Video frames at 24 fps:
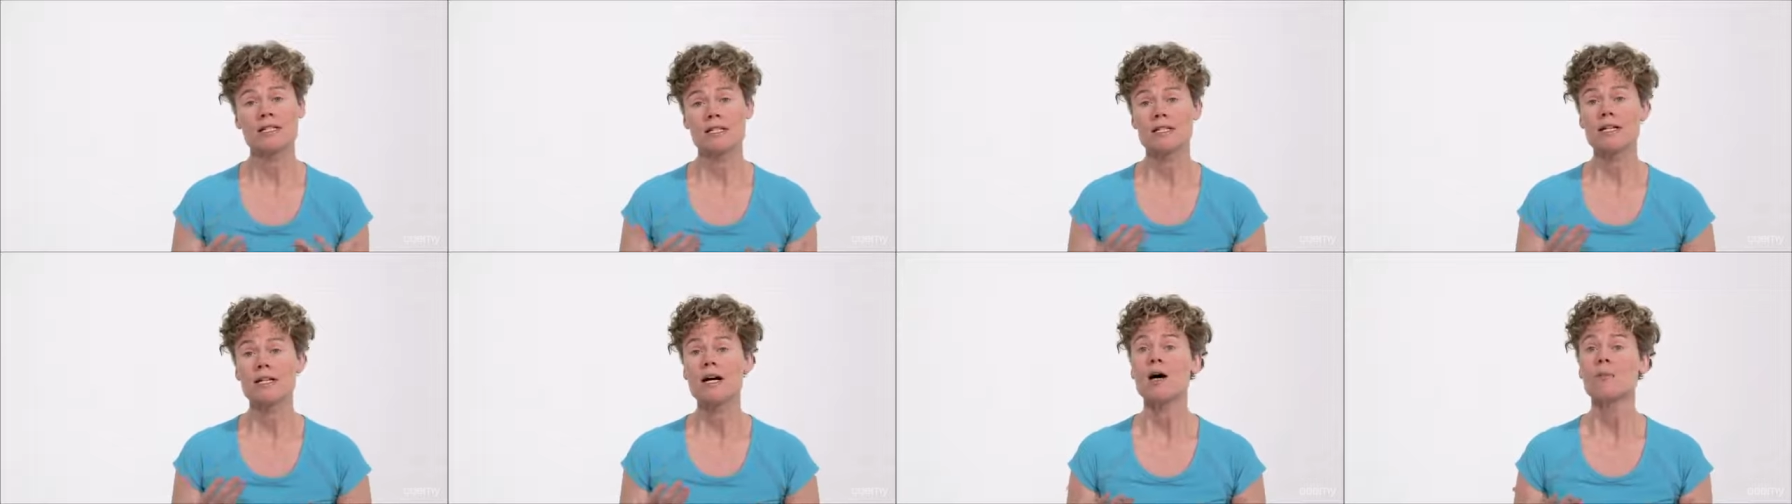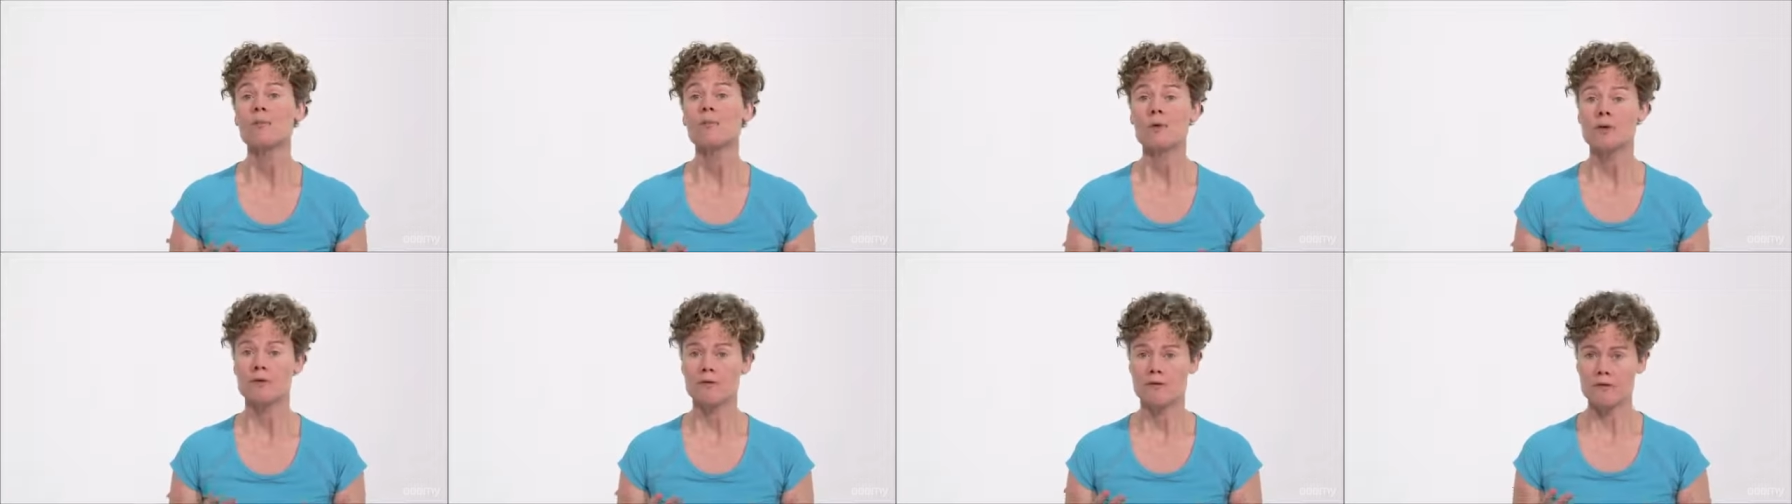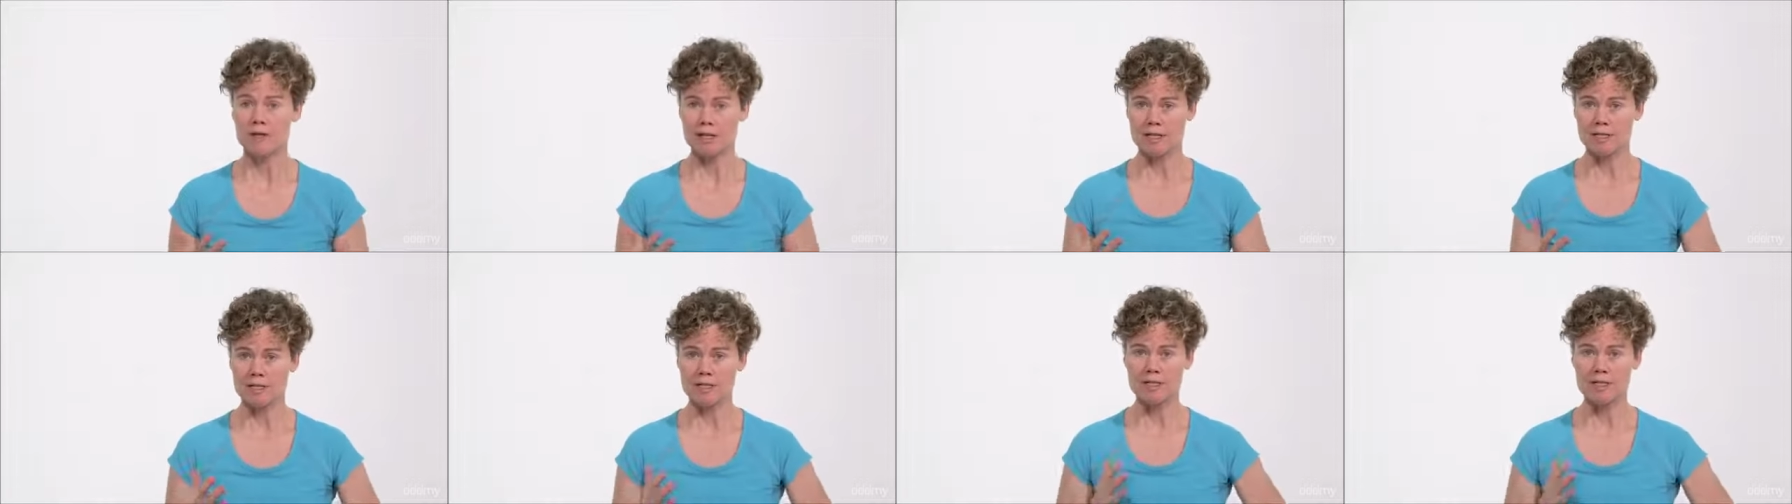I did a couple of
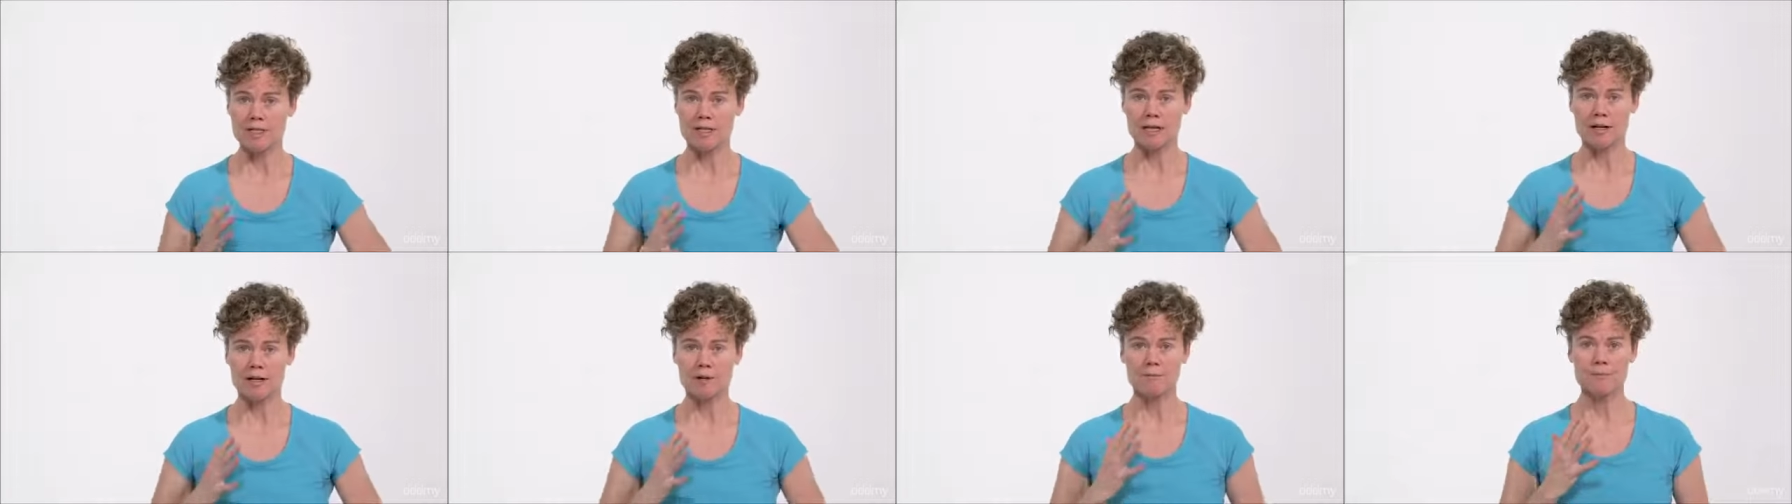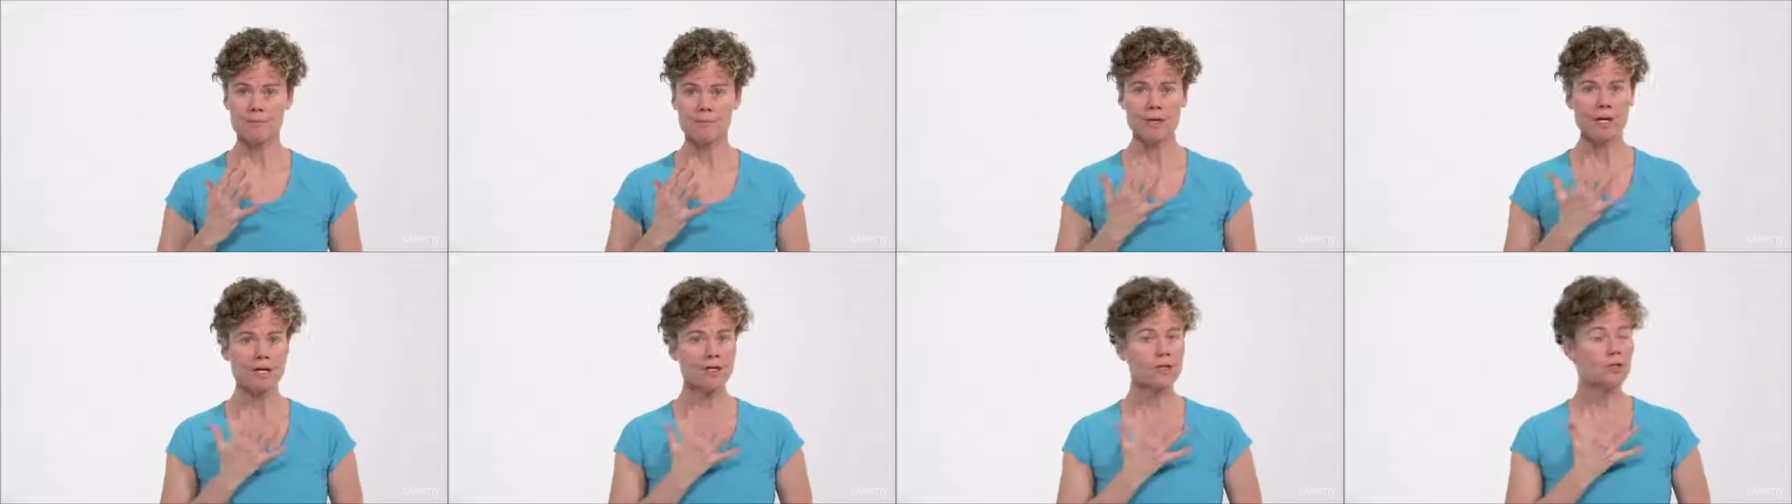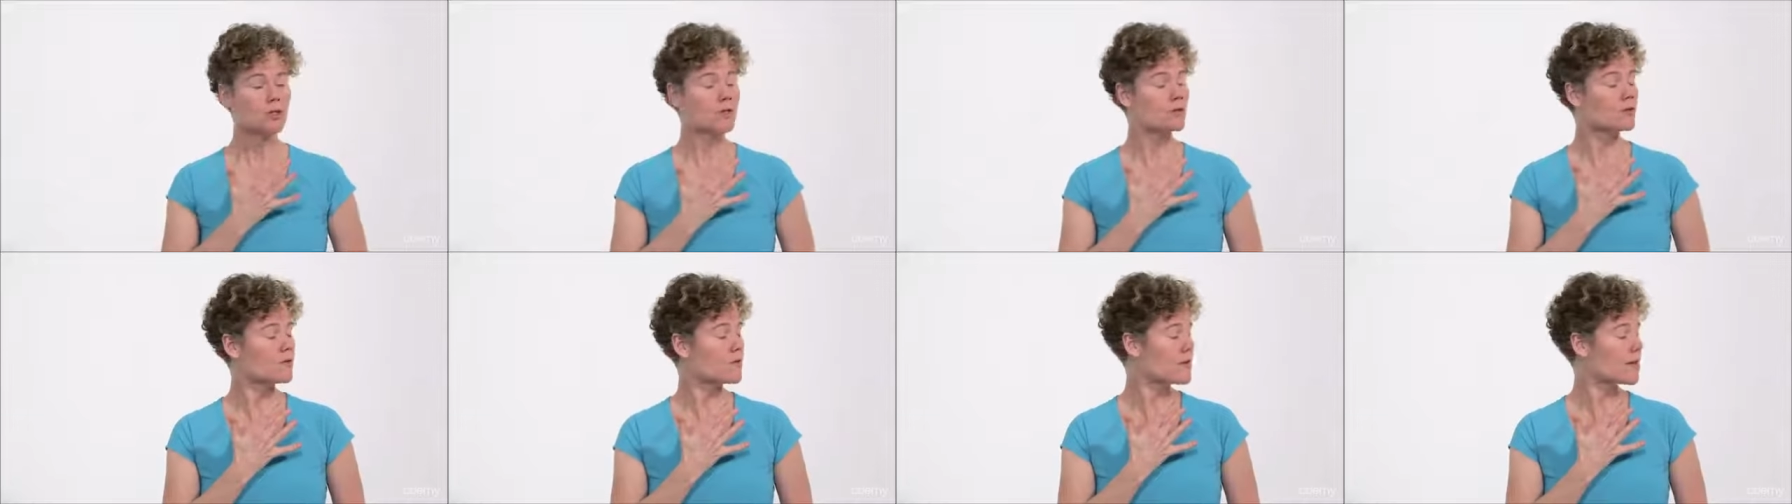things there. I
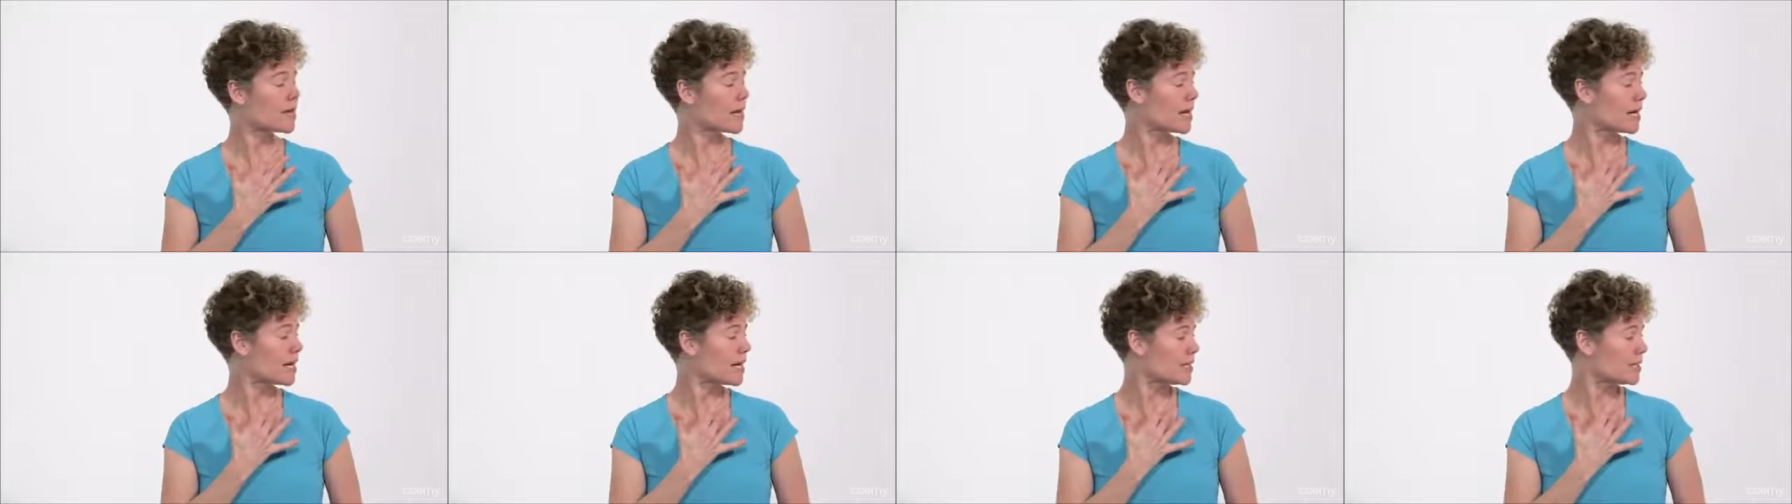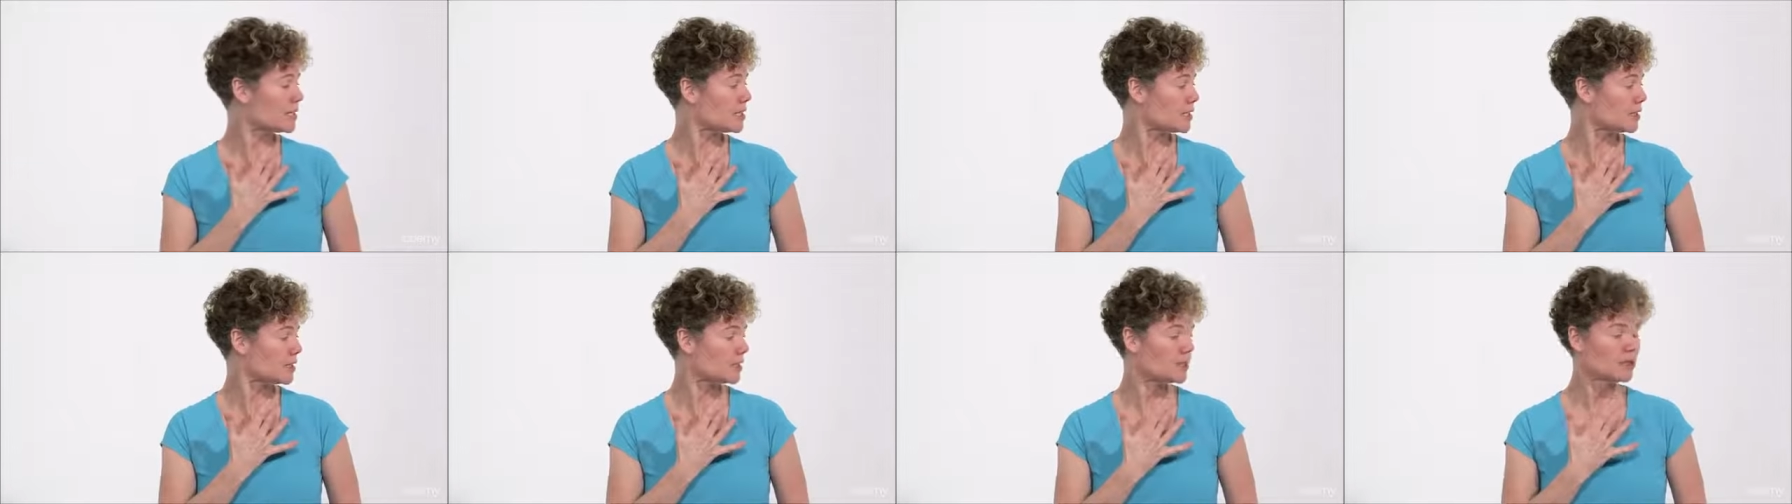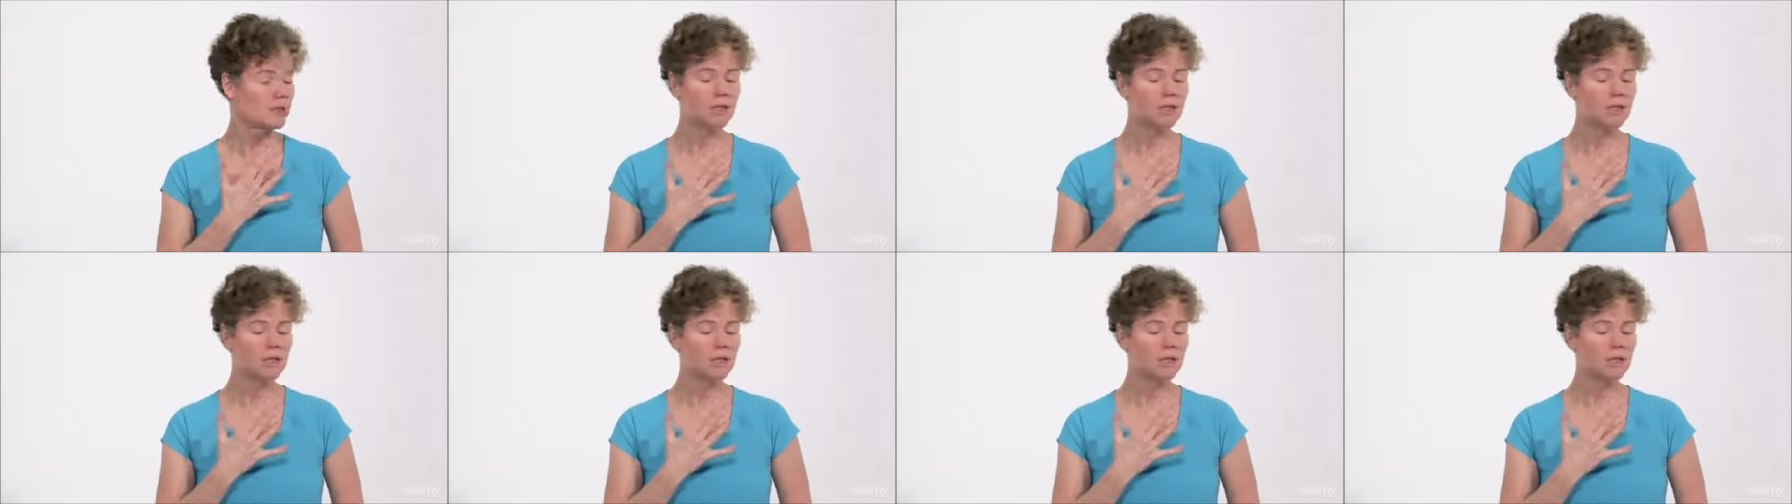turned the head